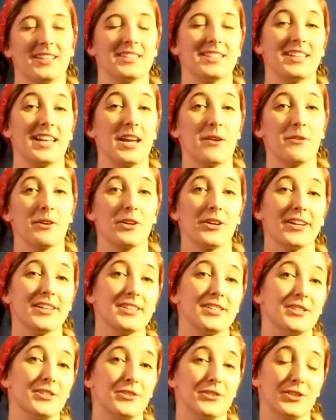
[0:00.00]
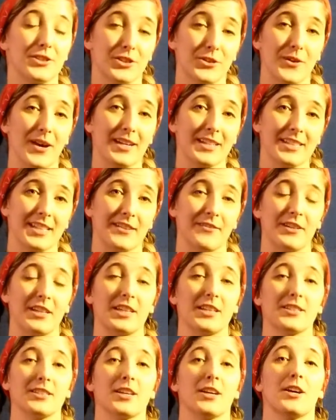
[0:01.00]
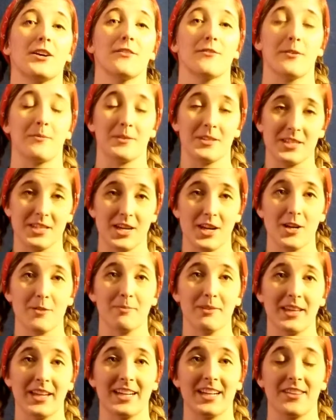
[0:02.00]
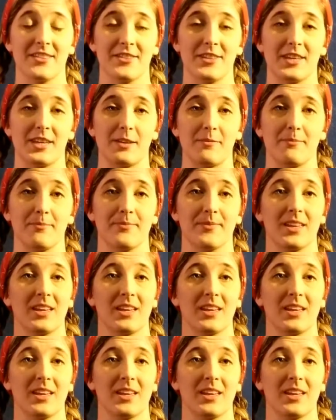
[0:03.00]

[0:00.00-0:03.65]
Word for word: Today we're going to do two activities from the Shared Planet theme.